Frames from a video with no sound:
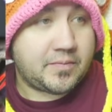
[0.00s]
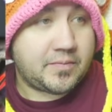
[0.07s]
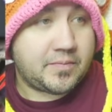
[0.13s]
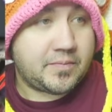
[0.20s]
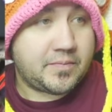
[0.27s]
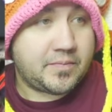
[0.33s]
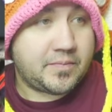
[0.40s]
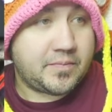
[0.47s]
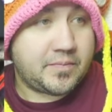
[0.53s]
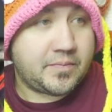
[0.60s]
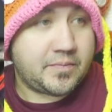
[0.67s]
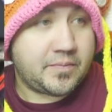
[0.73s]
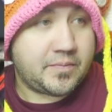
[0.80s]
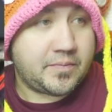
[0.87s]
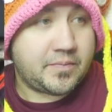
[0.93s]

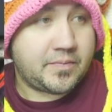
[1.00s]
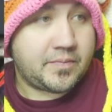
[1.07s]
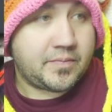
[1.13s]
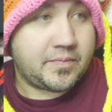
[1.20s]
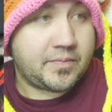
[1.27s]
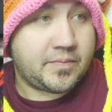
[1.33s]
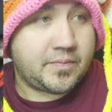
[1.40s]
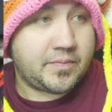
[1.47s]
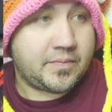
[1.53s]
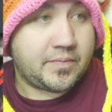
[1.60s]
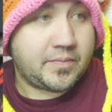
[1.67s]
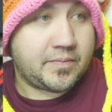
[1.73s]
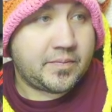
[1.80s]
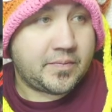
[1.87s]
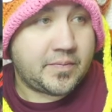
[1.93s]

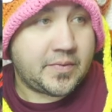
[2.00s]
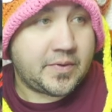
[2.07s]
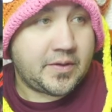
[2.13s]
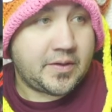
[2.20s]
No one is speaking in this clip.